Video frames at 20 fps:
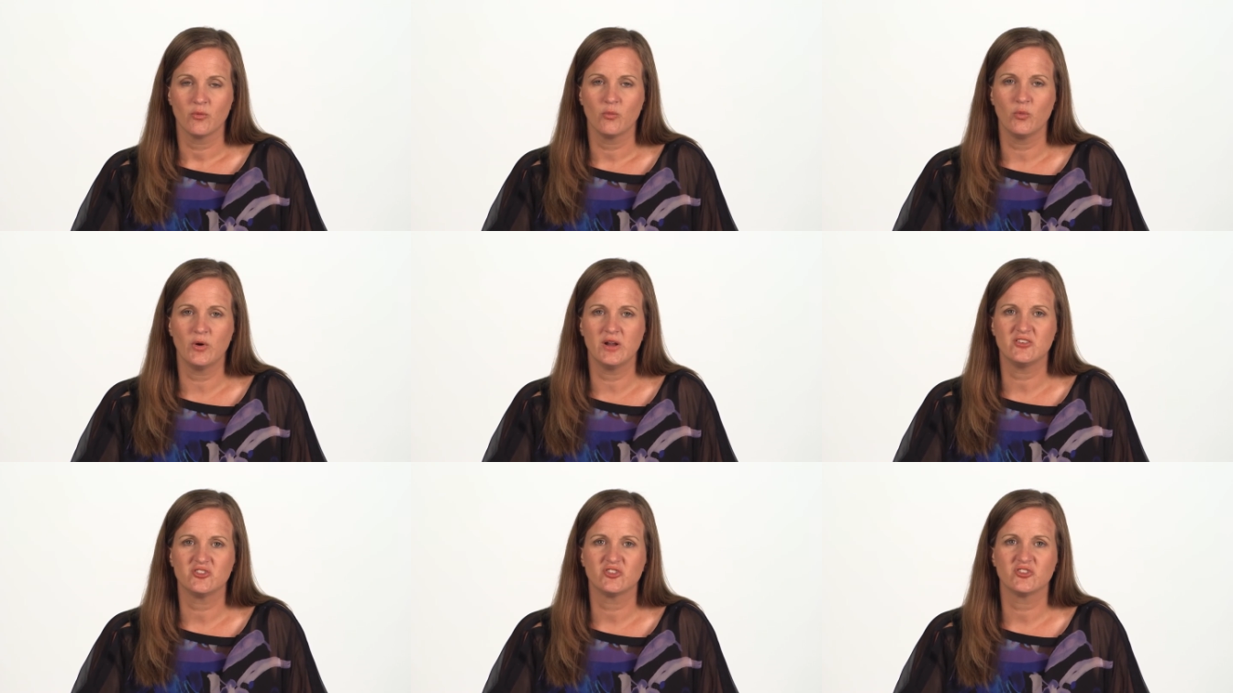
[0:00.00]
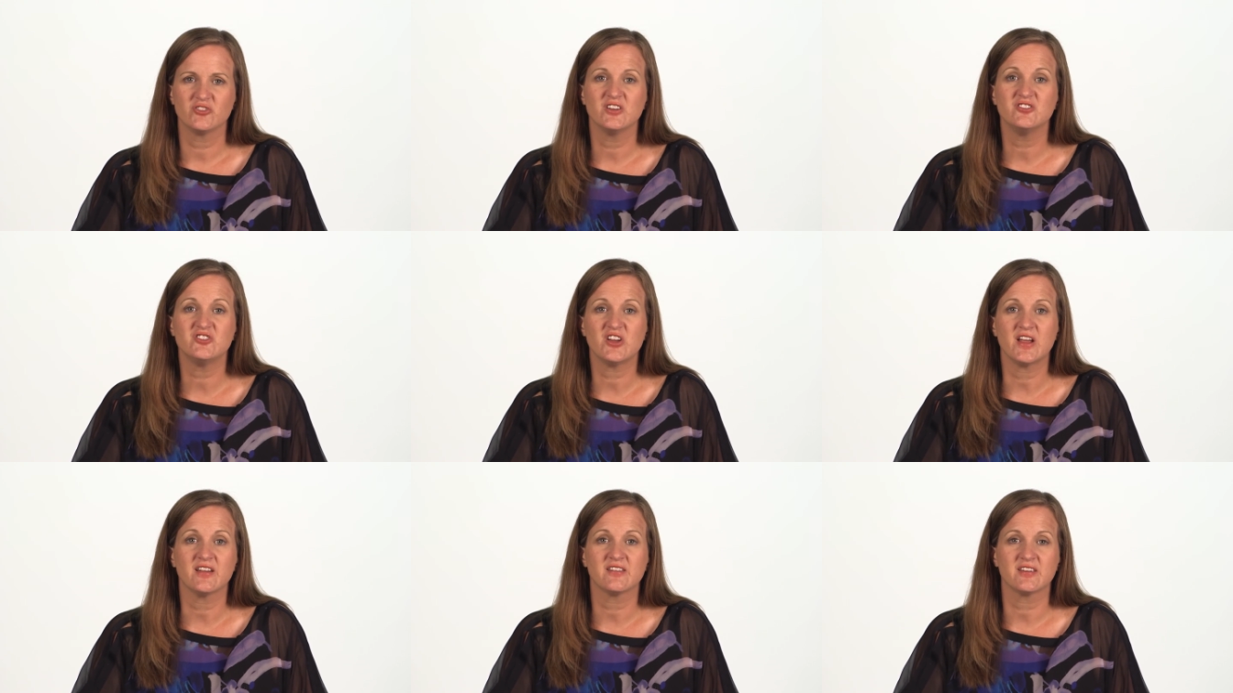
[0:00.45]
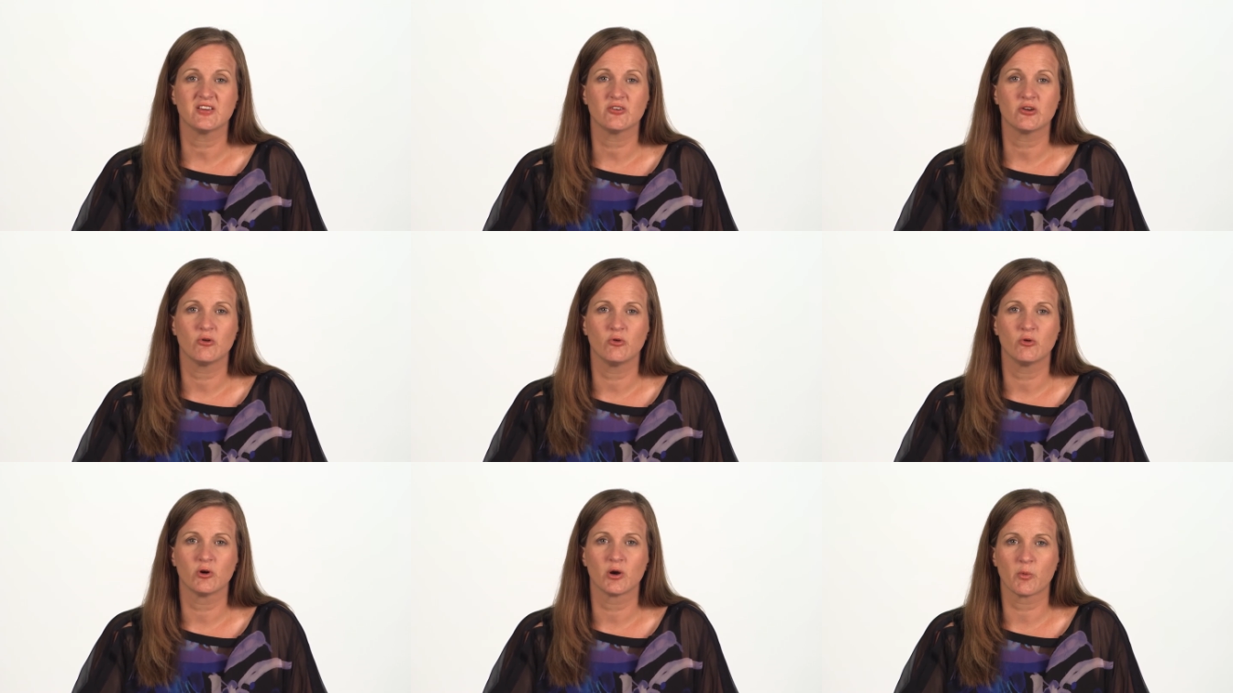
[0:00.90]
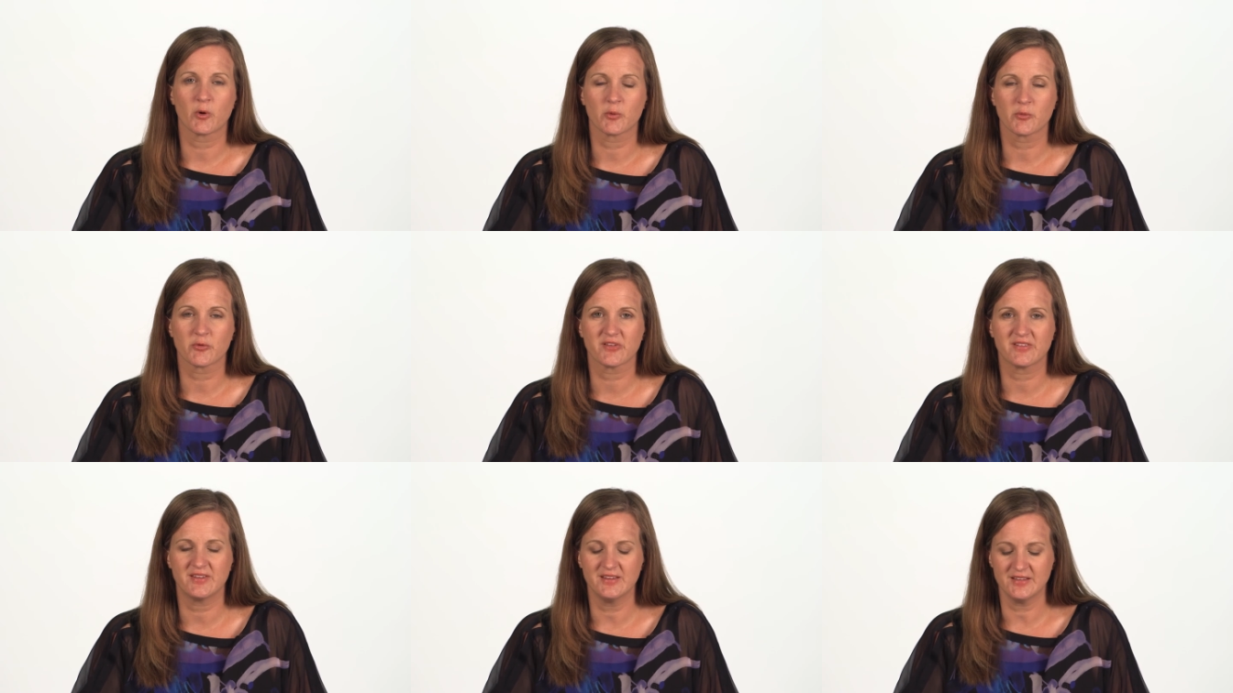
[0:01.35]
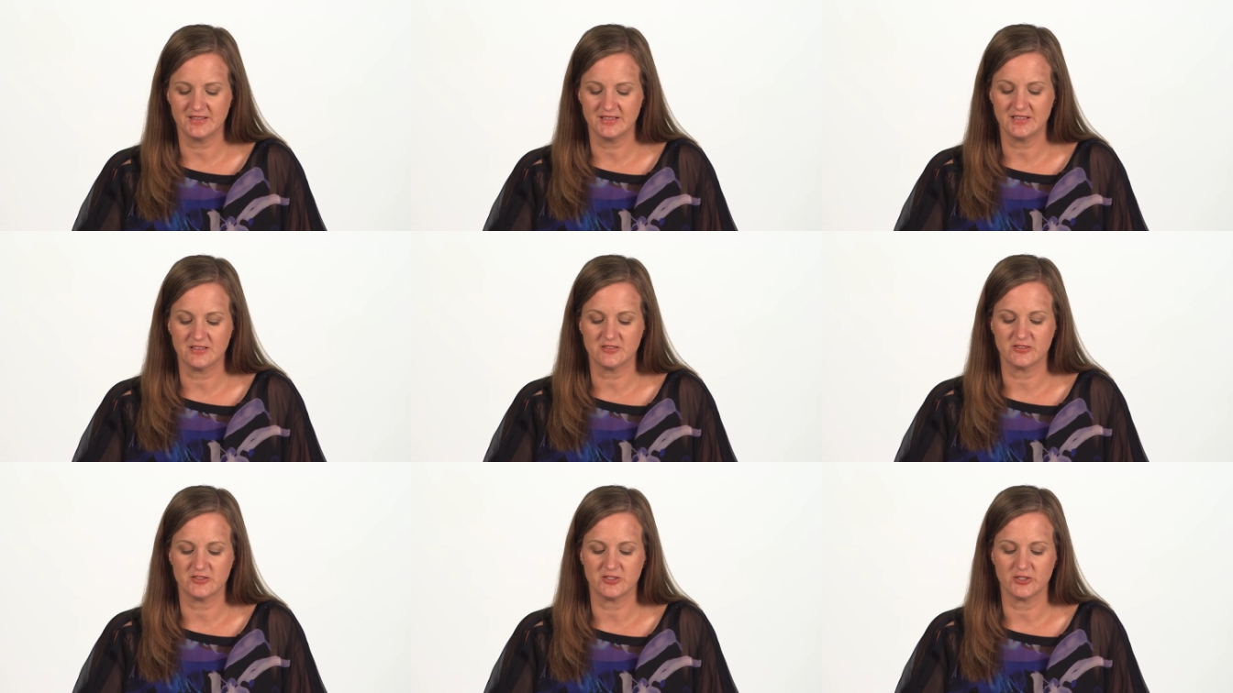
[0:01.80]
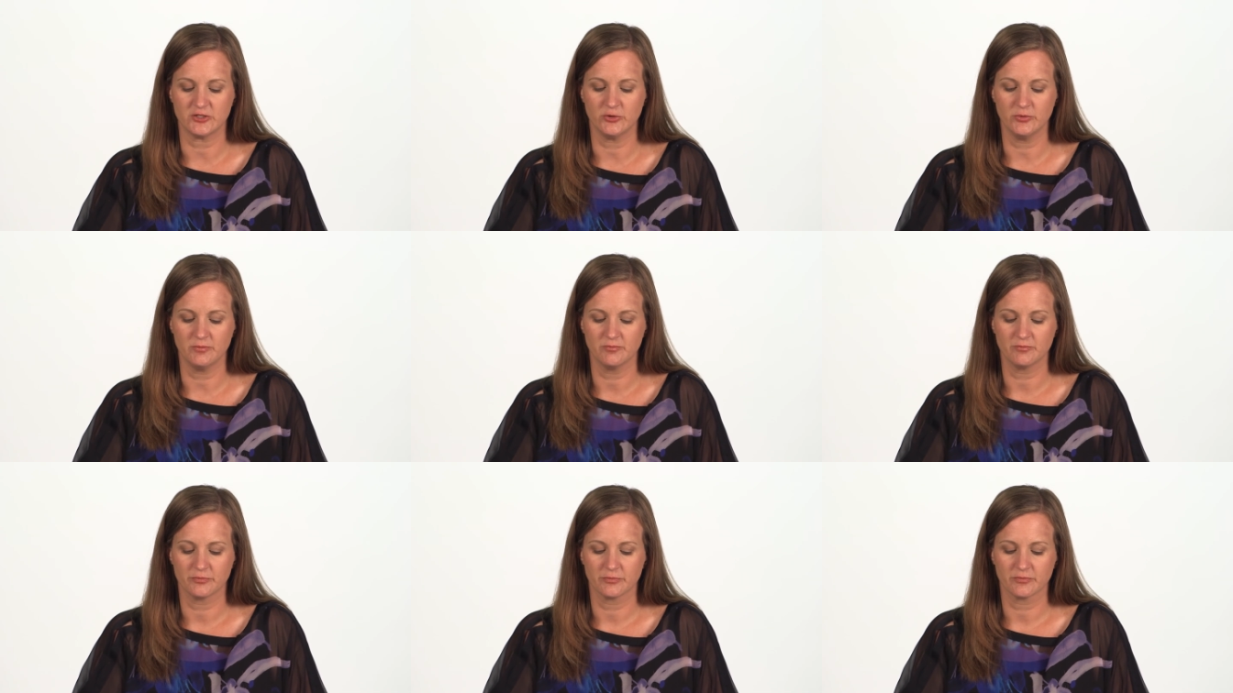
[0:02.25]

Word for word: which the Janissary Corps were resistant to.